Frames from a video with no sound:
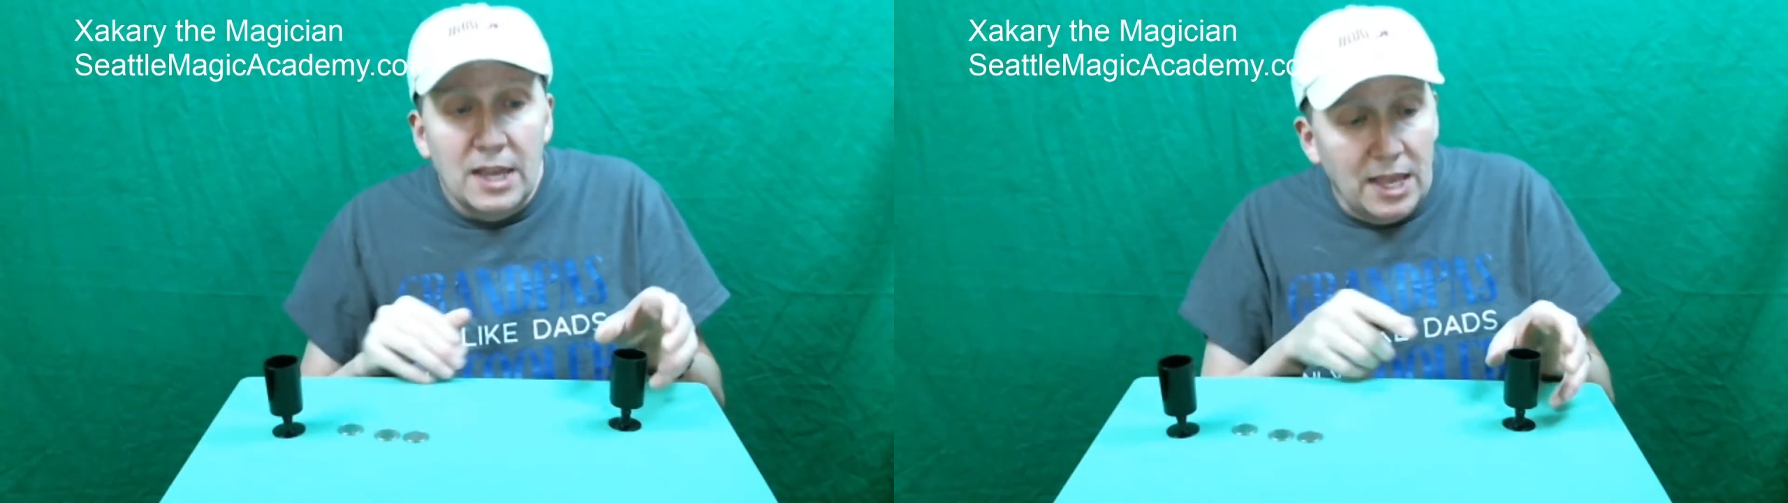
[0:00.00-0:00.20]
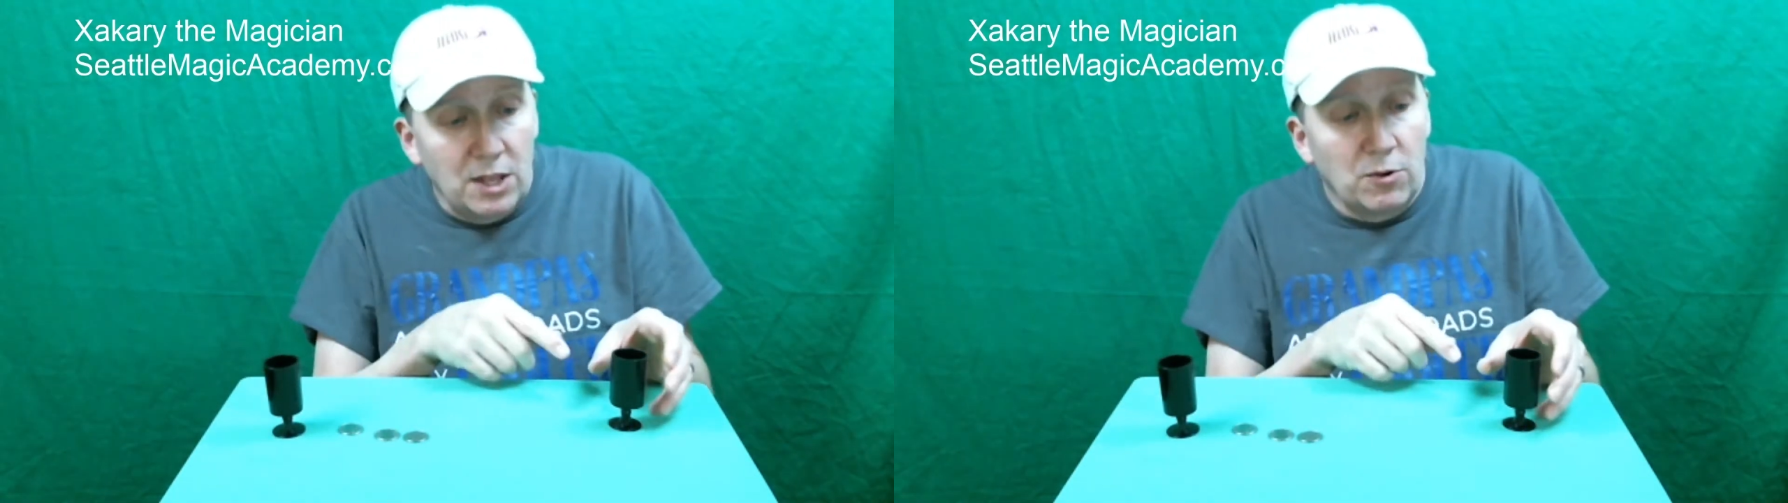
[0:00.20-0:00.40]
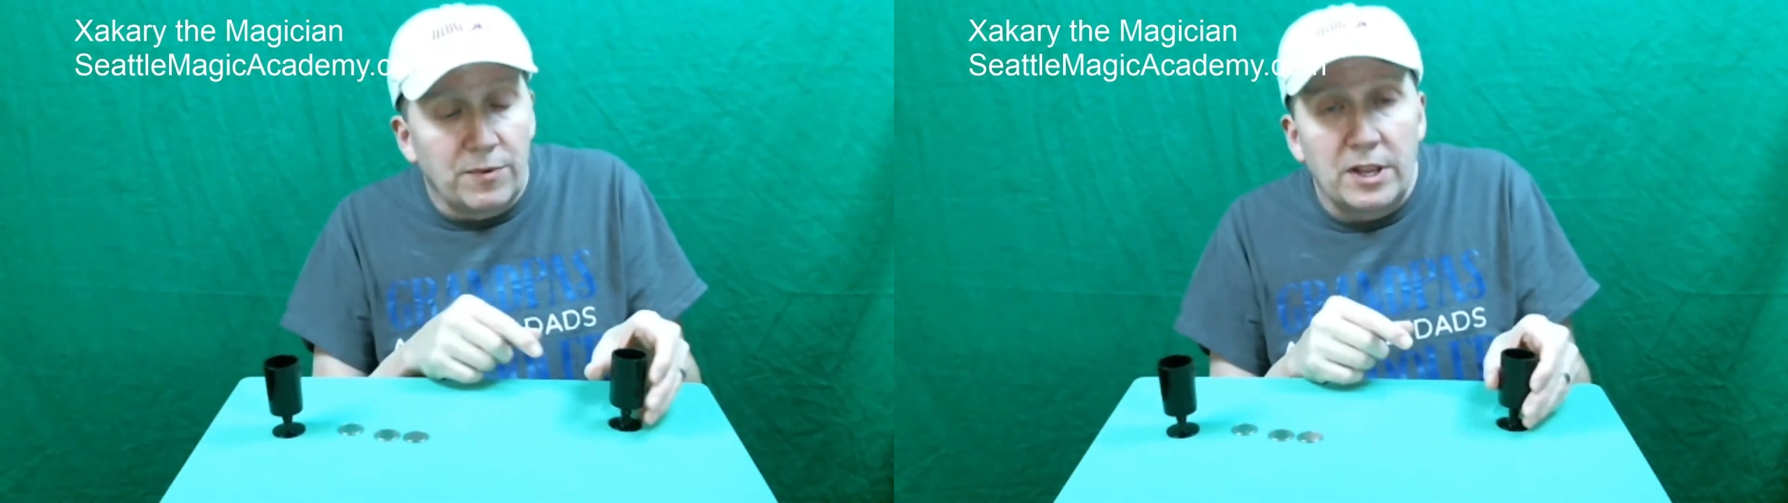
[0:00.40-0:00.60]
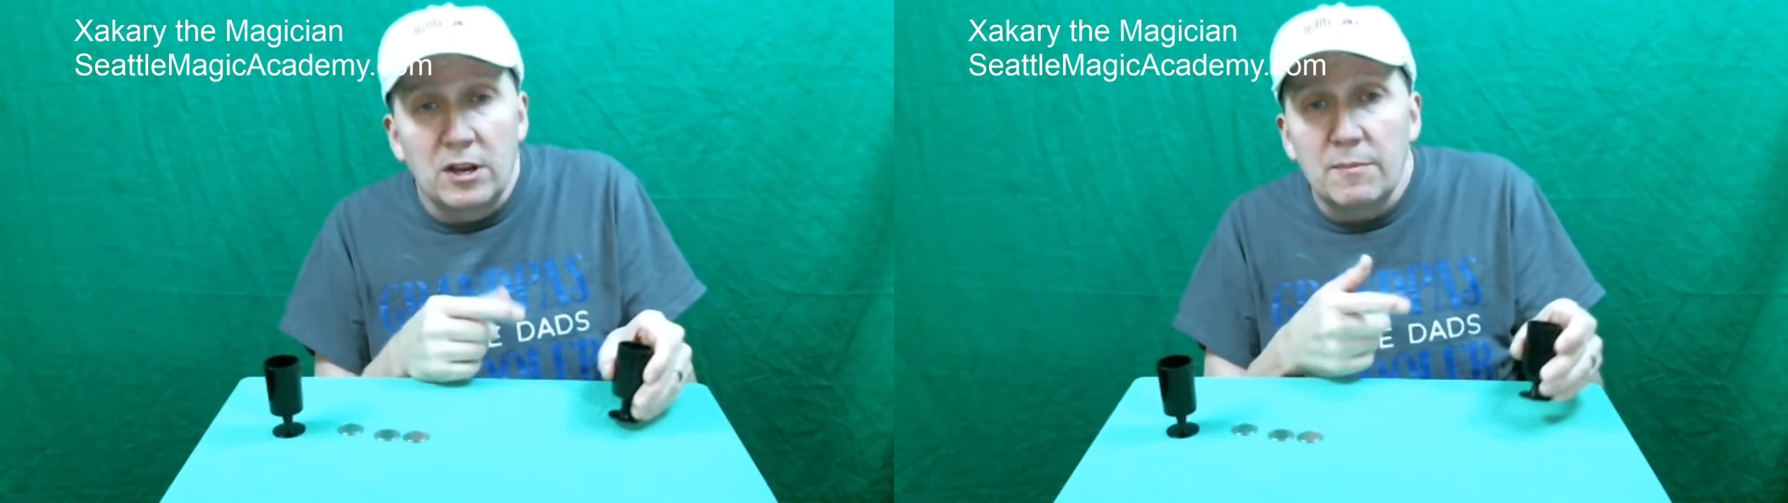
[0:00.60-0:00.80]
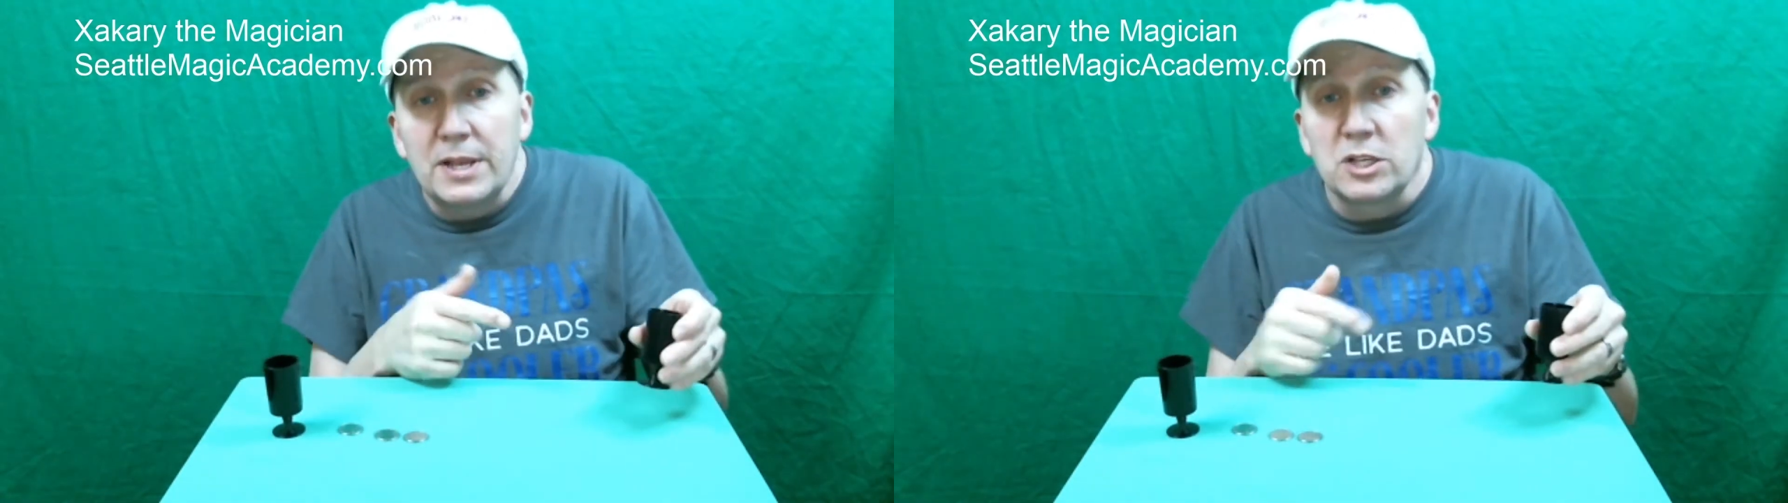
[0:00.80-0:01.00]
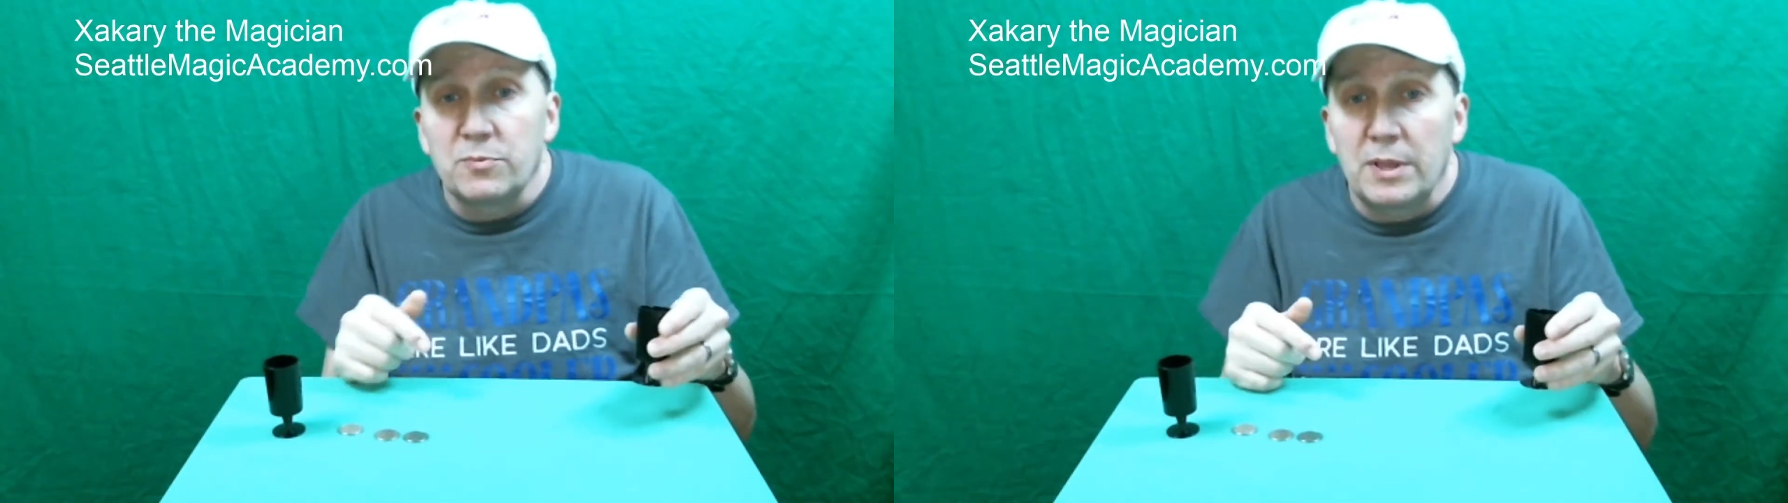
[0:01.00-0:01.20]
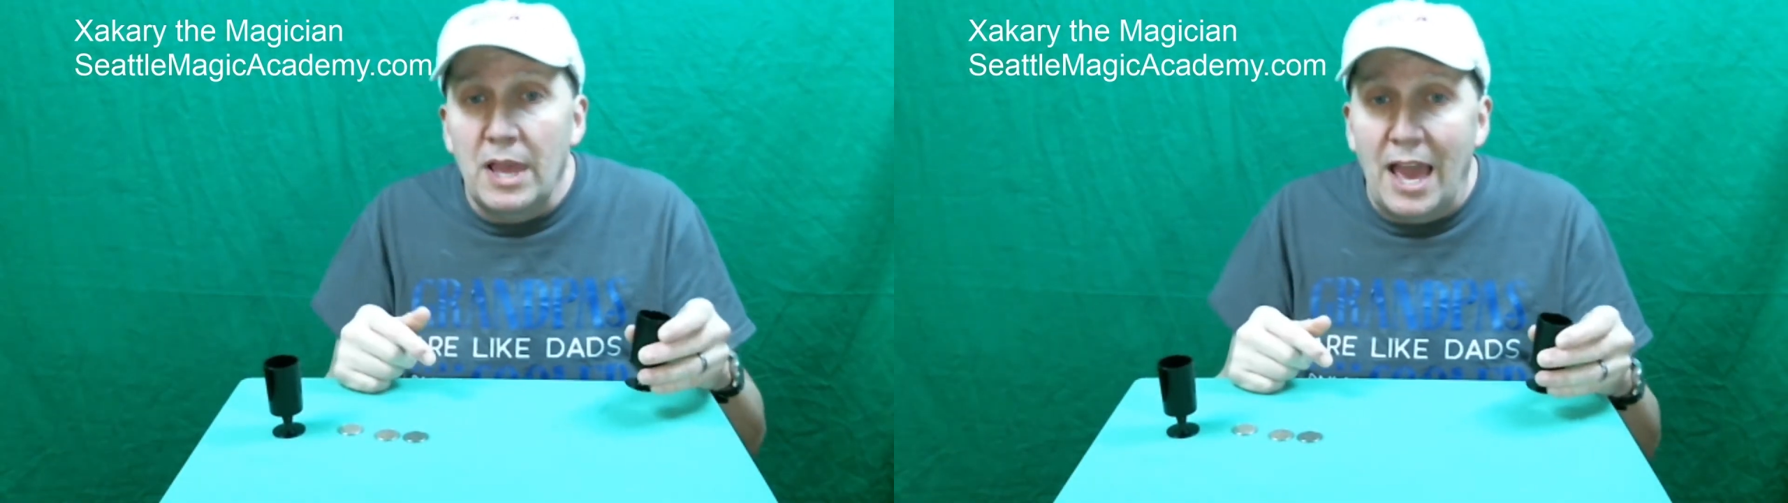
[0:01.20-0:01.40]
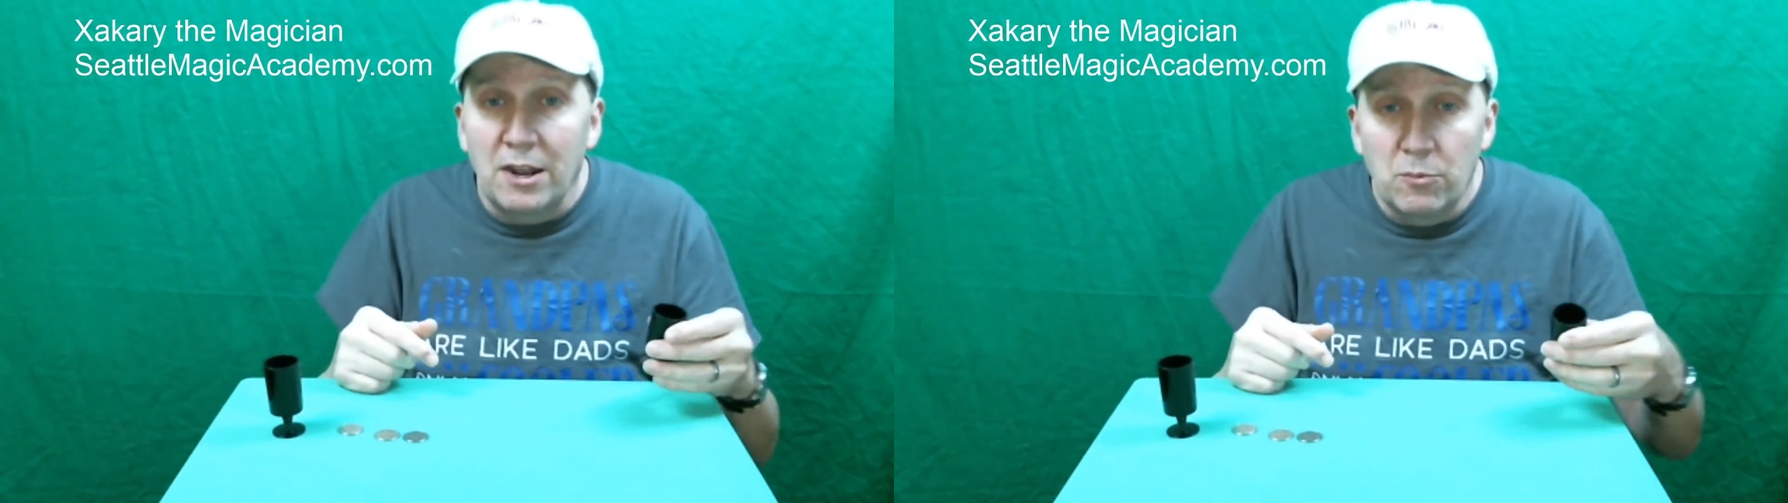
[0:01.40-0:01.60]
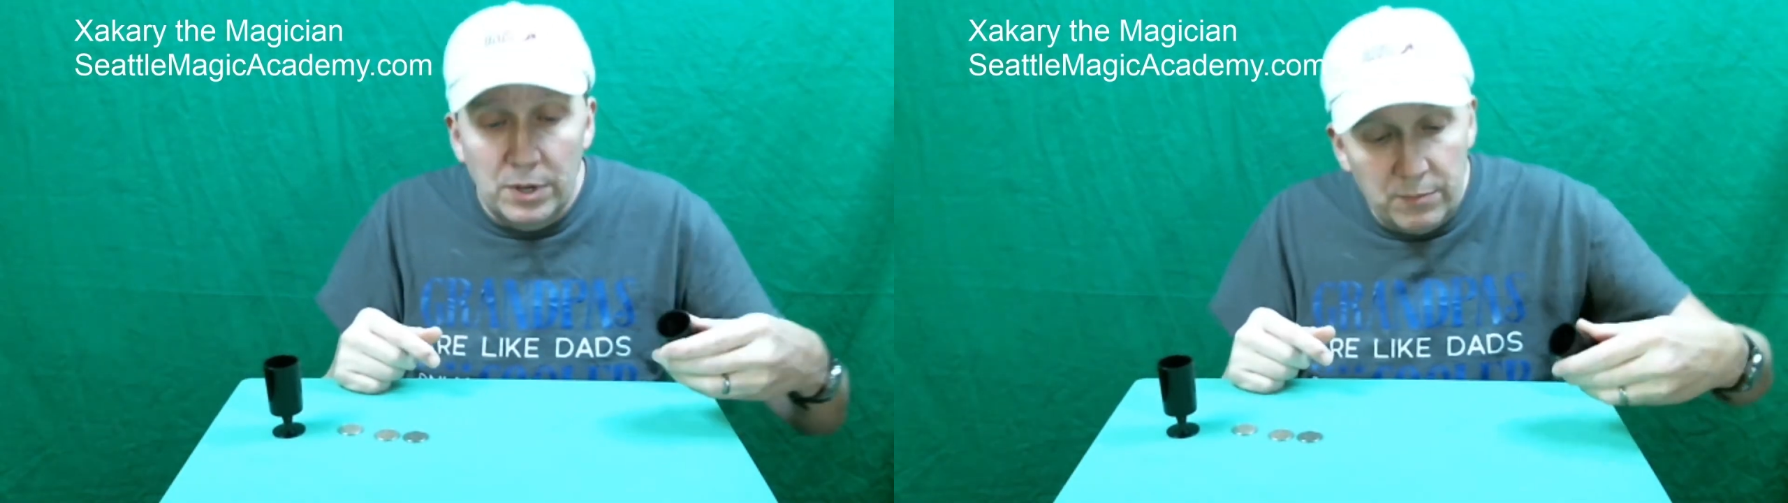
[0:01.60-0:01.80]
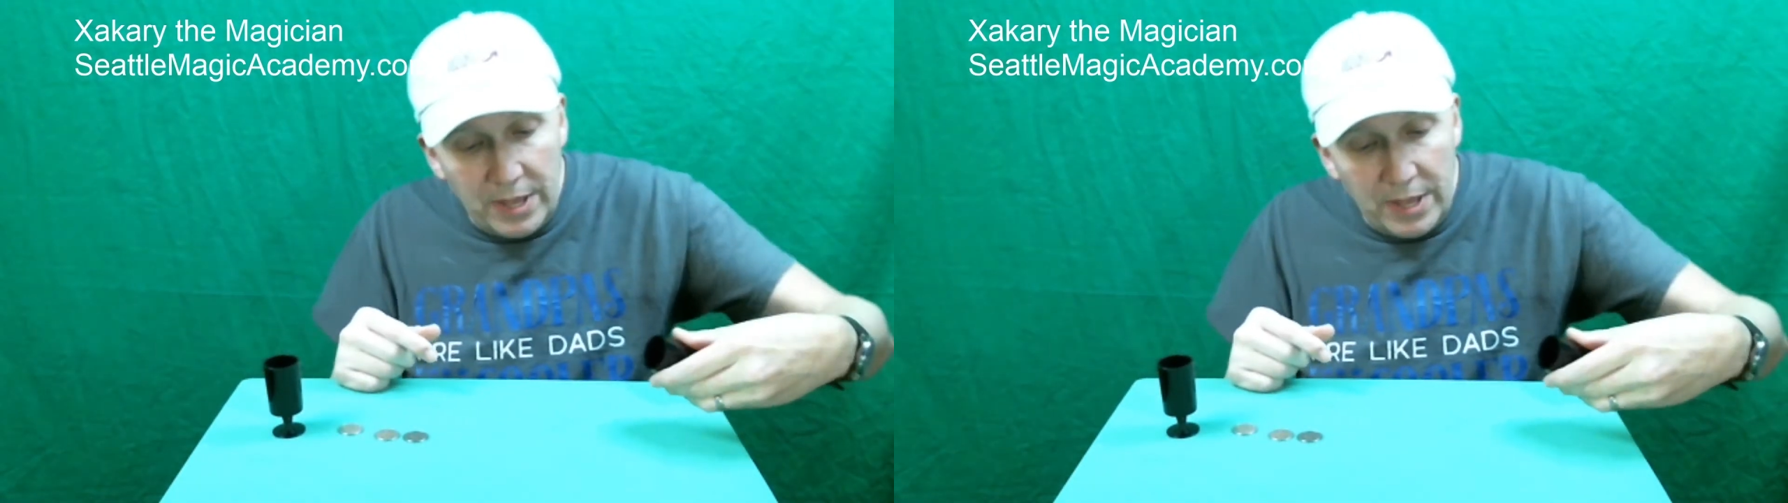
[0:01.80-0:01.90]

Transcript: And over here because we added one,